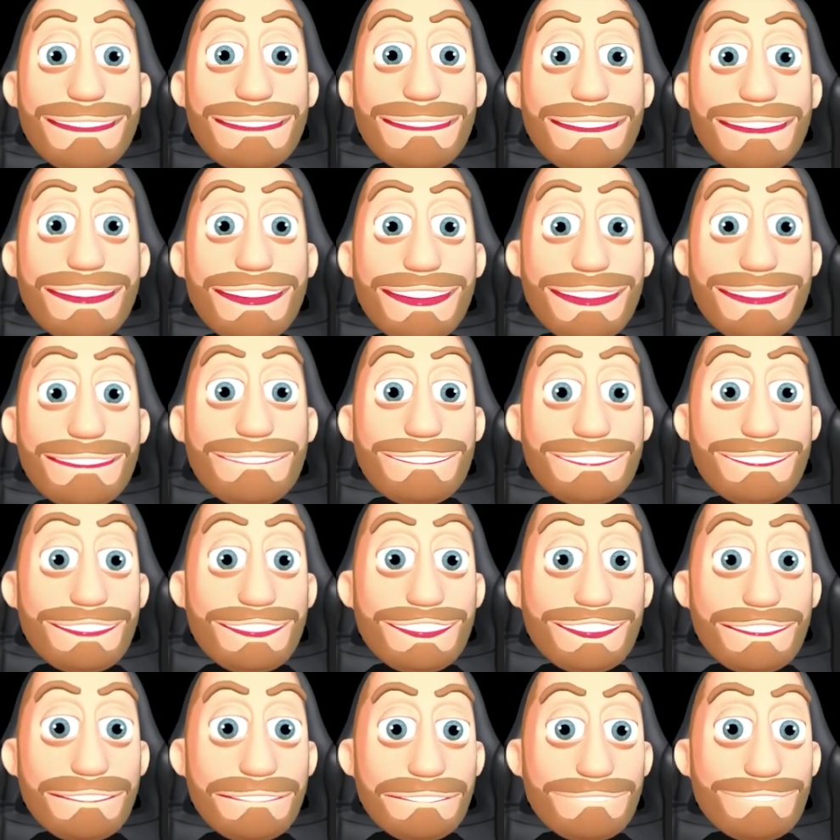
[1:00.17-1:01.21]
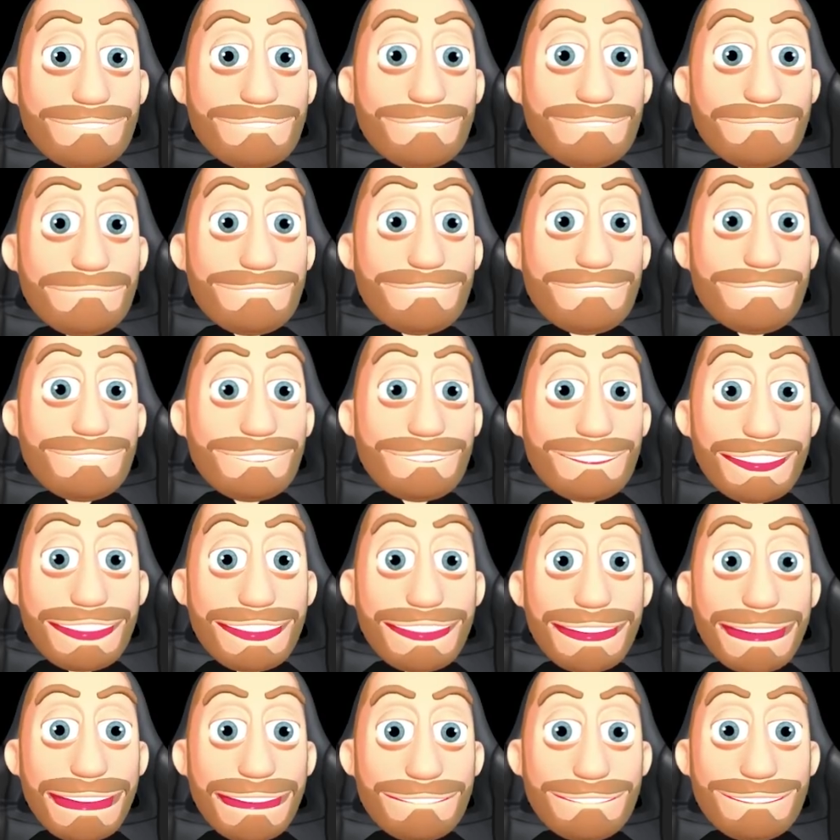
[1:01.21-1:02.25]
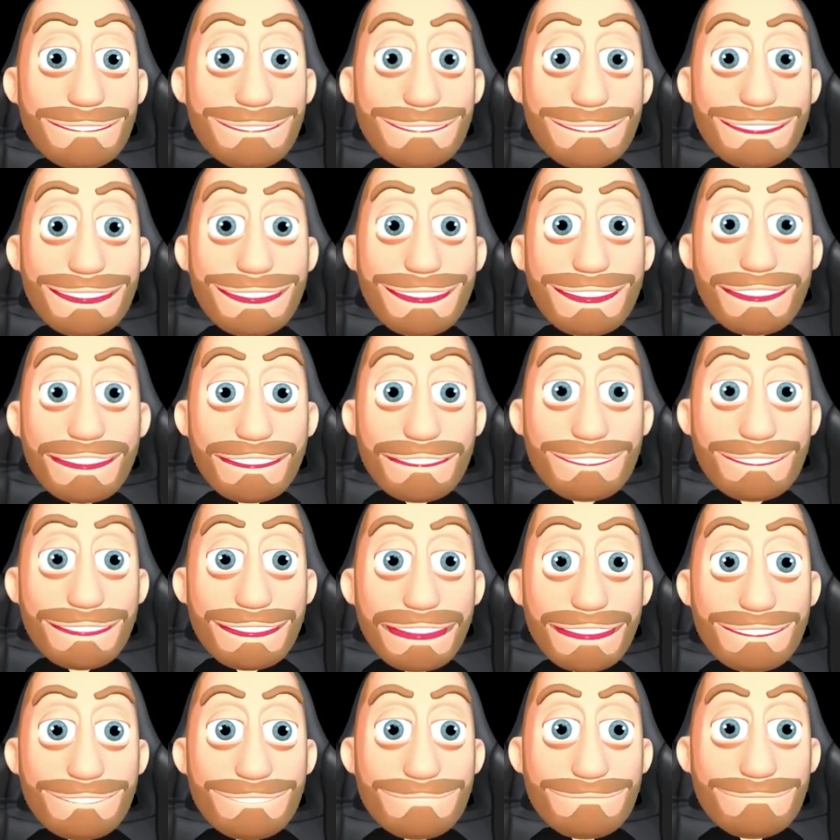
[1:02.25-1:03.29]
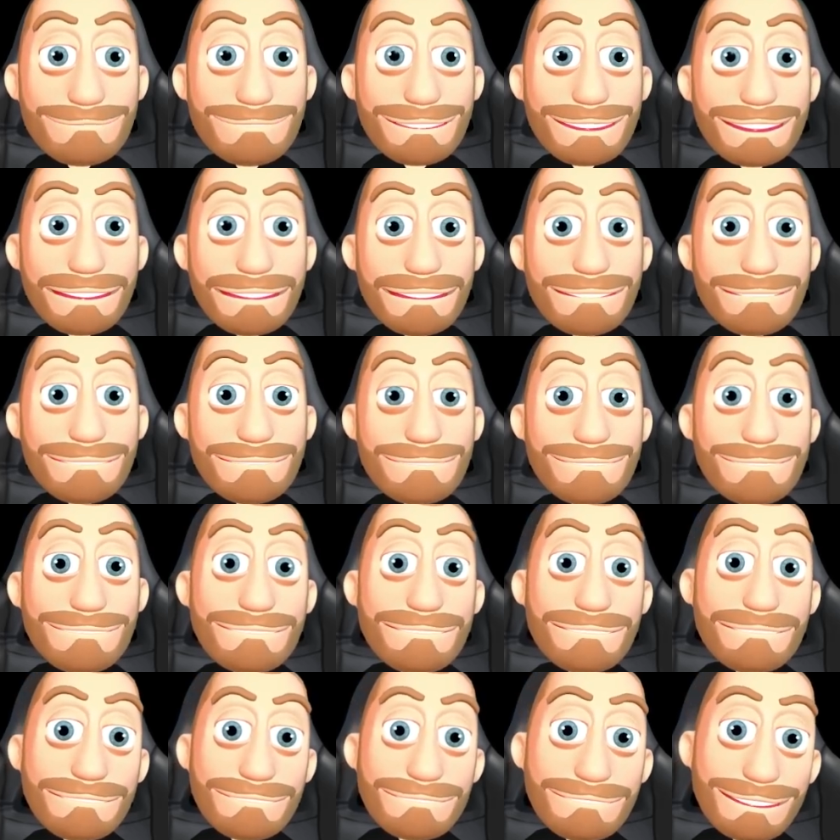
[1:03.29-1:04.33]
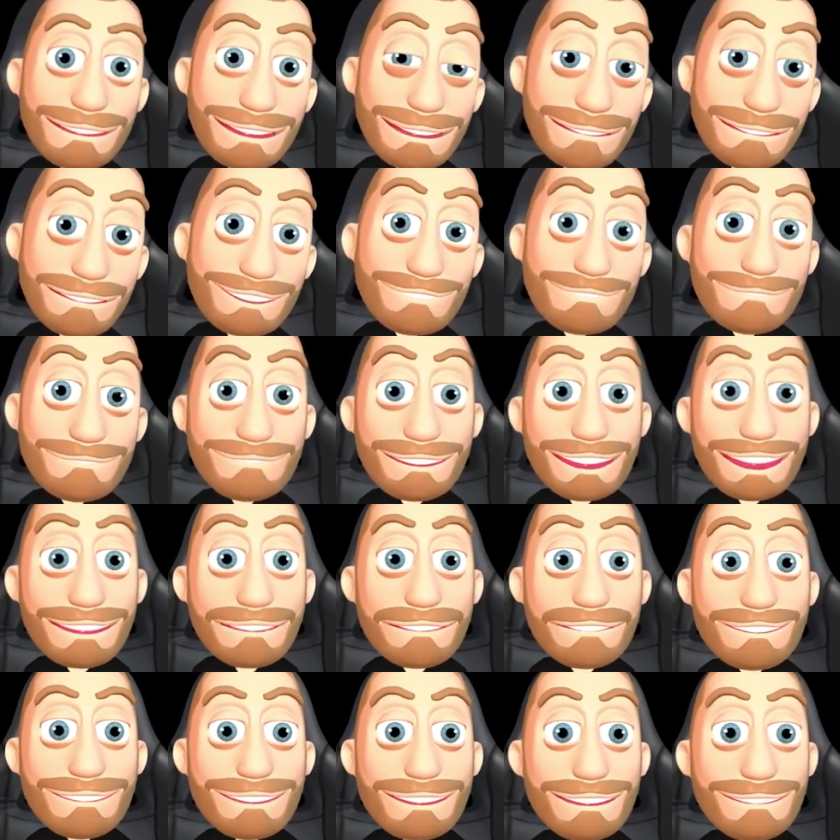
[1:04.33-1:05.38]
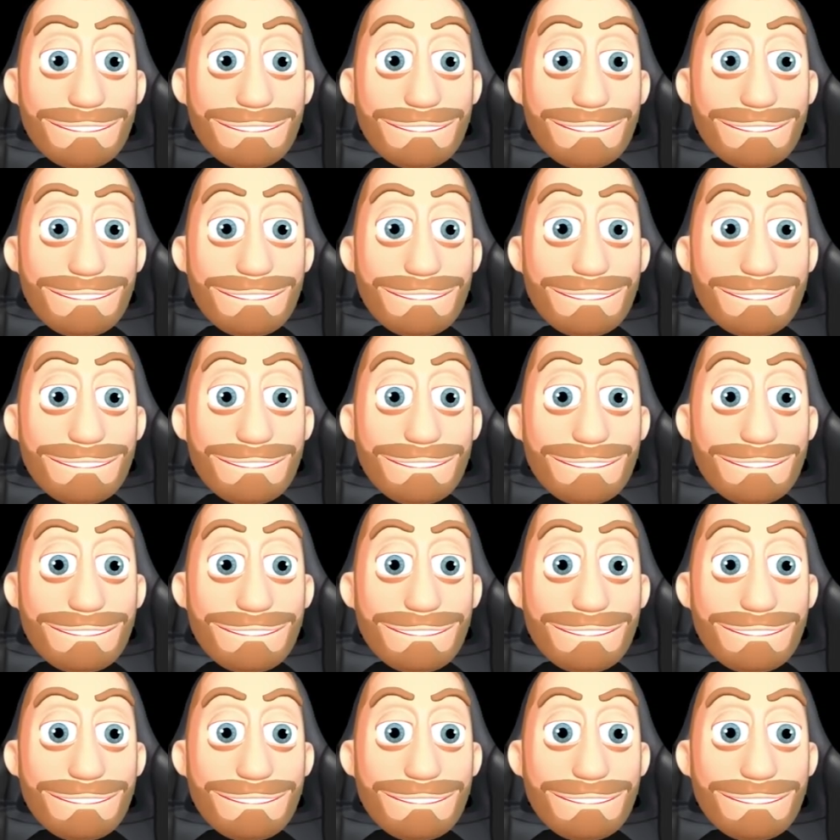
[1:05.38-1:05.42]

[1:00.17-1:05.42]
stands for impermanent loss, meaning not permanent. Impermanent, meaning